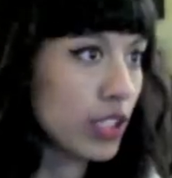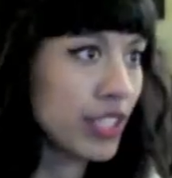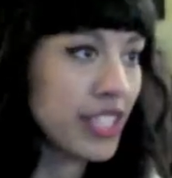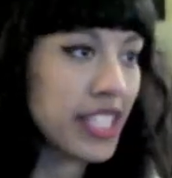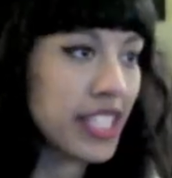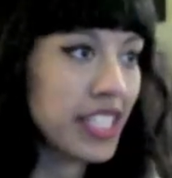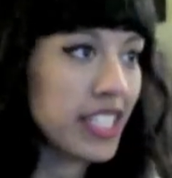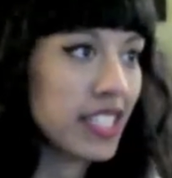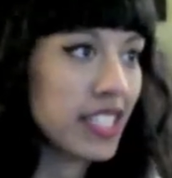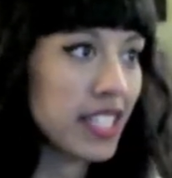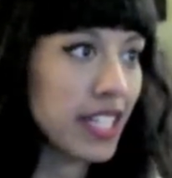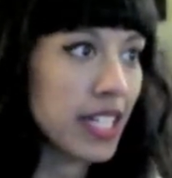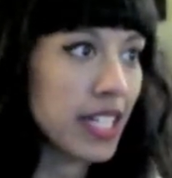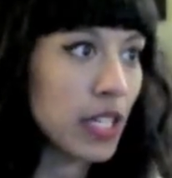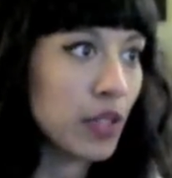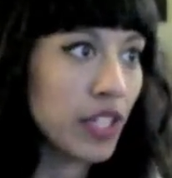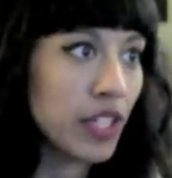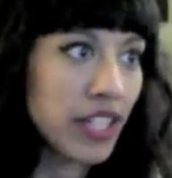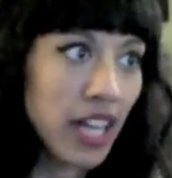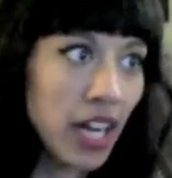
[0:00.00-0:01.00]
they didn't take out
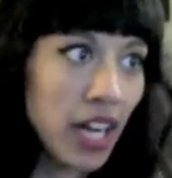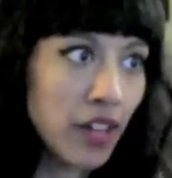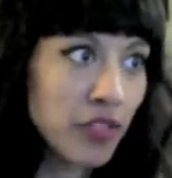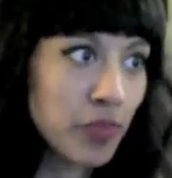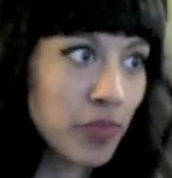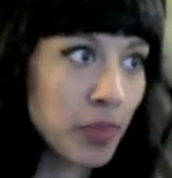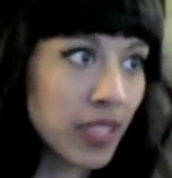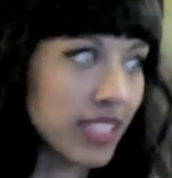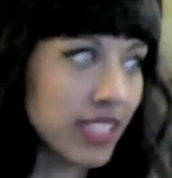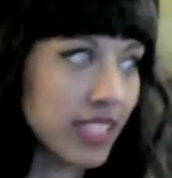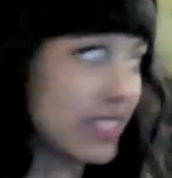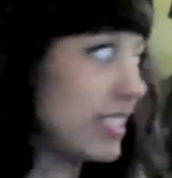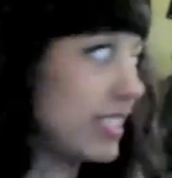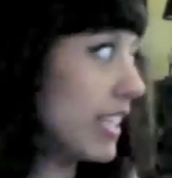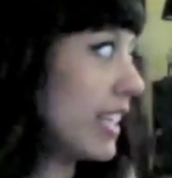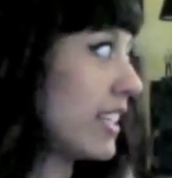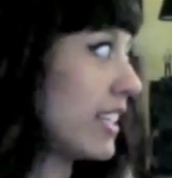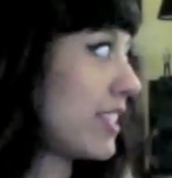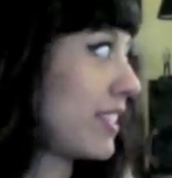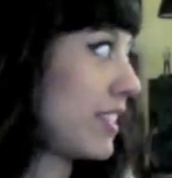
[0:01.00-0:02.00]
enough because
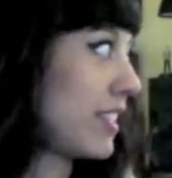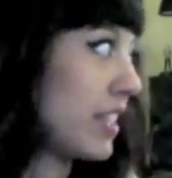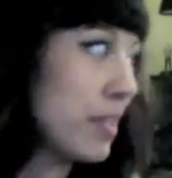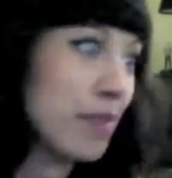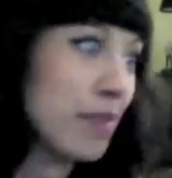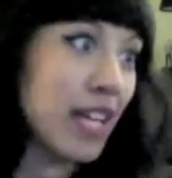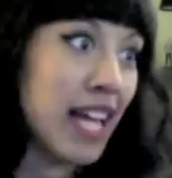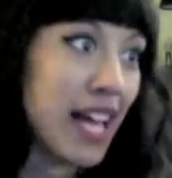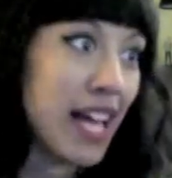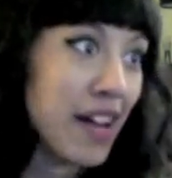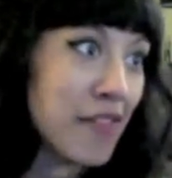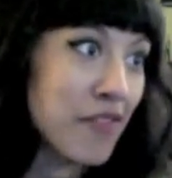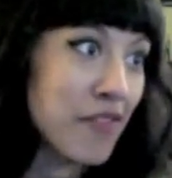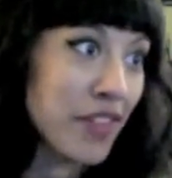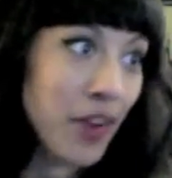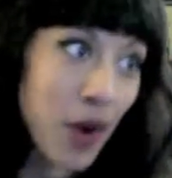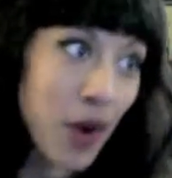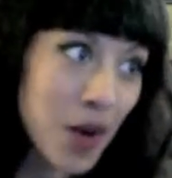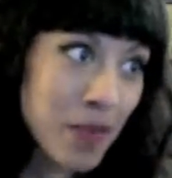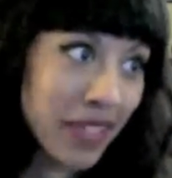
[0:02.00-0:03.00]
they seem to have an
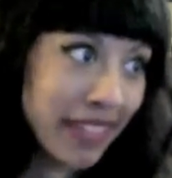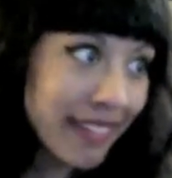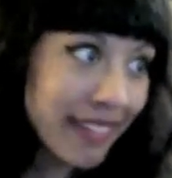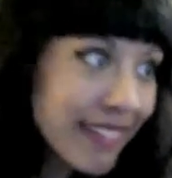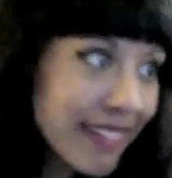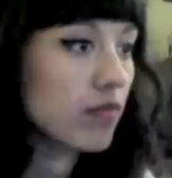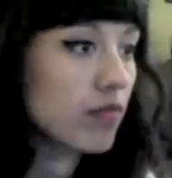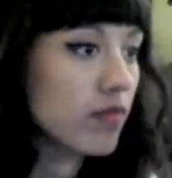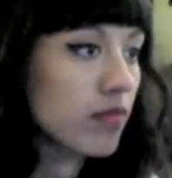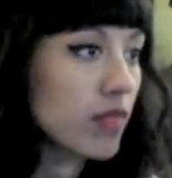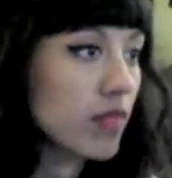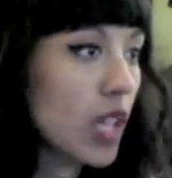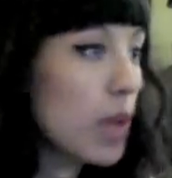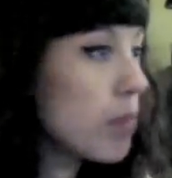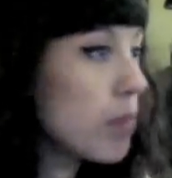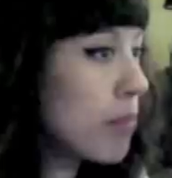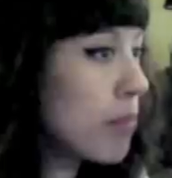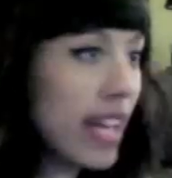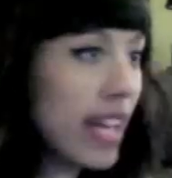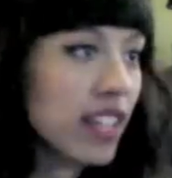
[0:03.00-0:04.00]
army.
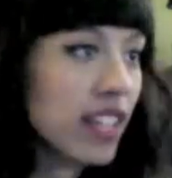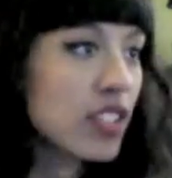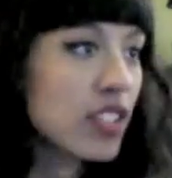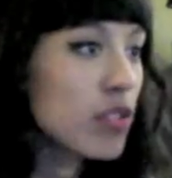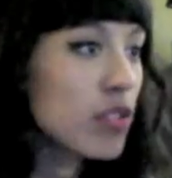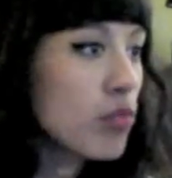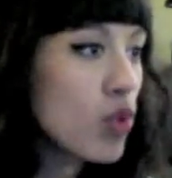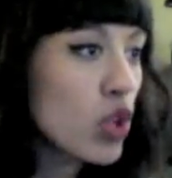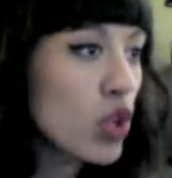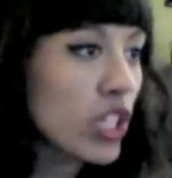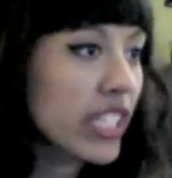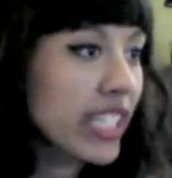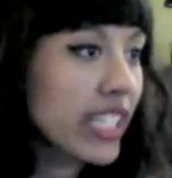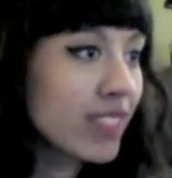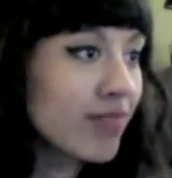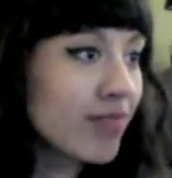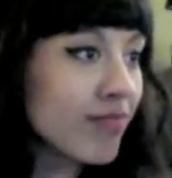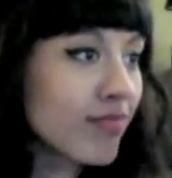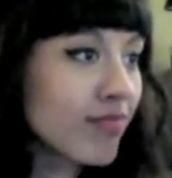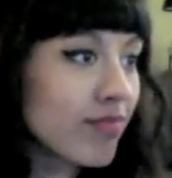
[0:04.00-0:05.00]
Back to
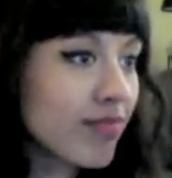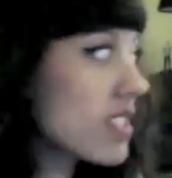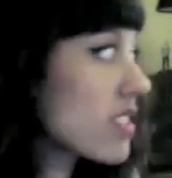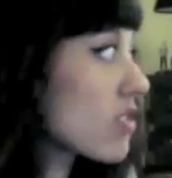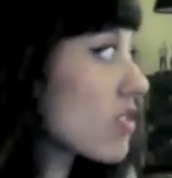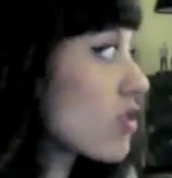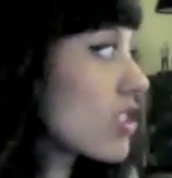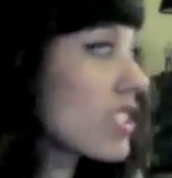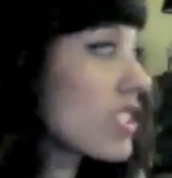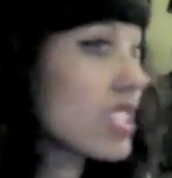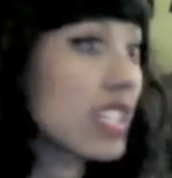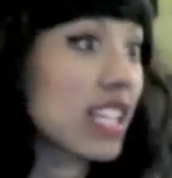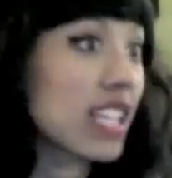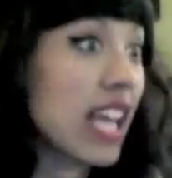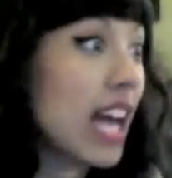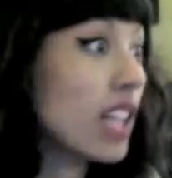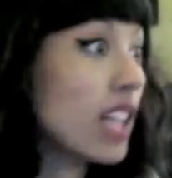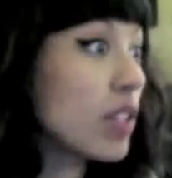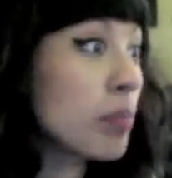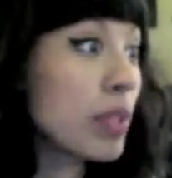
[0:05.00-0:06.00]
Morgan. Just
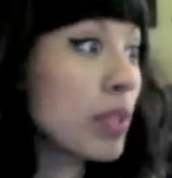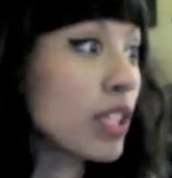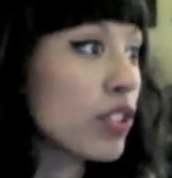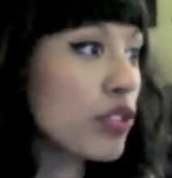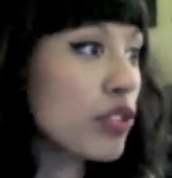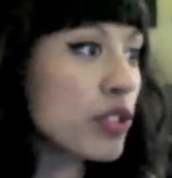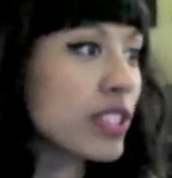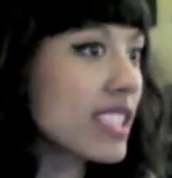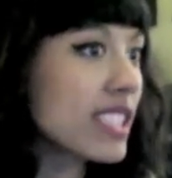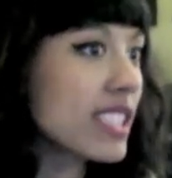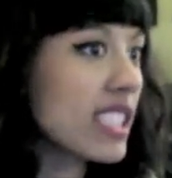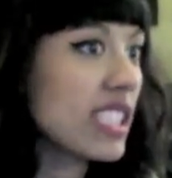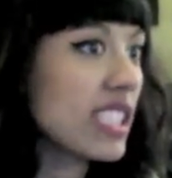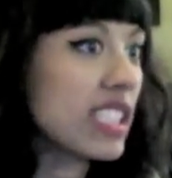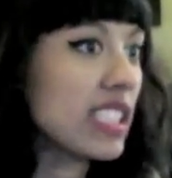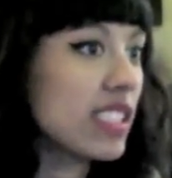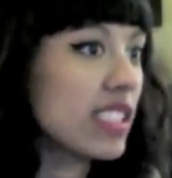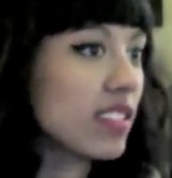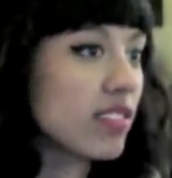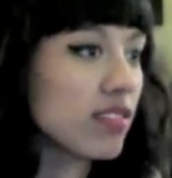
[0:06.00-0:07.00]
galloping through the
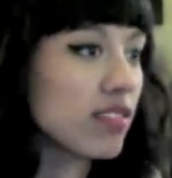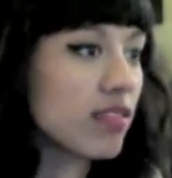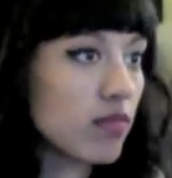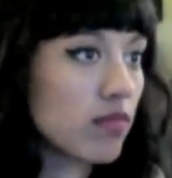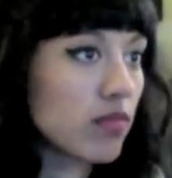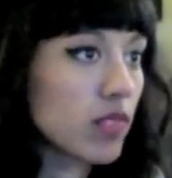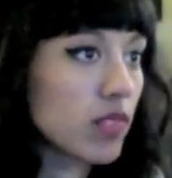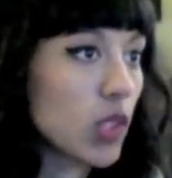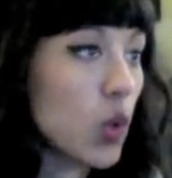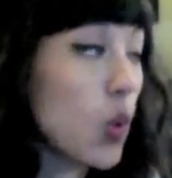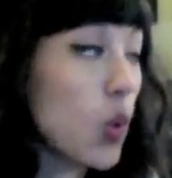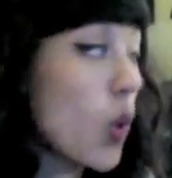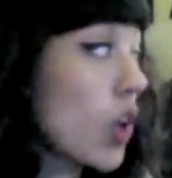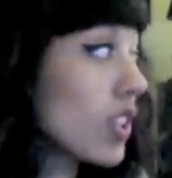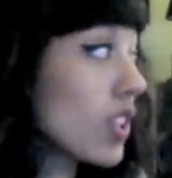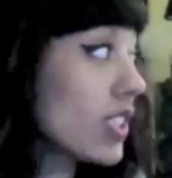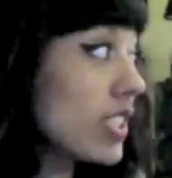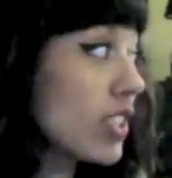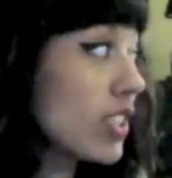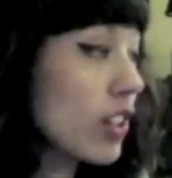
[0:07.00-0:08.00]
city.
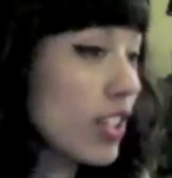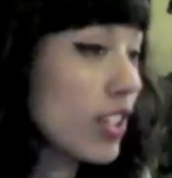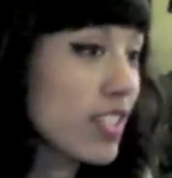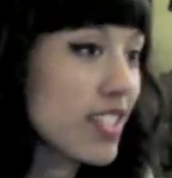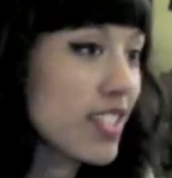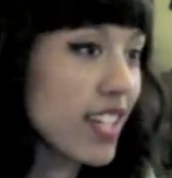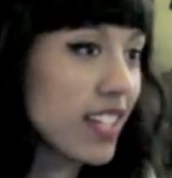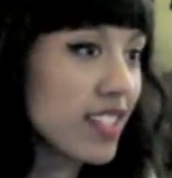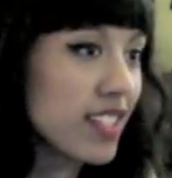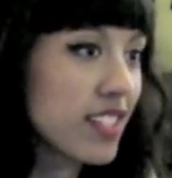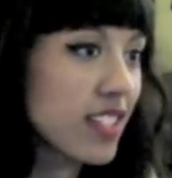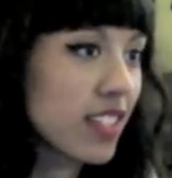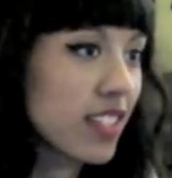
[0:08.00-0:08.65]
Quality content.